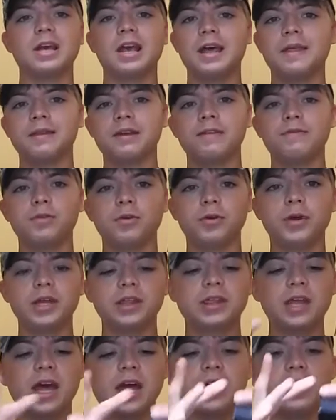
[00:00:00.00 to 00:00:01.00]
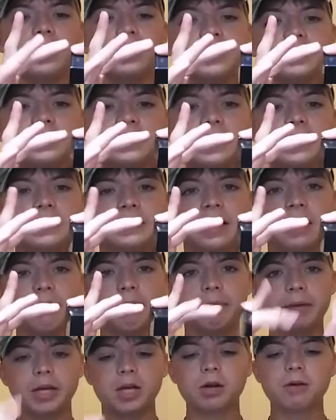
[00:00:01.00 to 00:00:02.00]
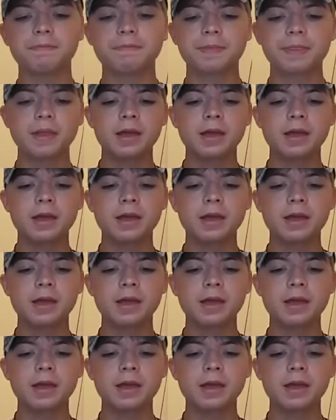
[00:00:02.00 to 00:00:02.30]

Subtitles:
And if you get that, it sticks out bigger.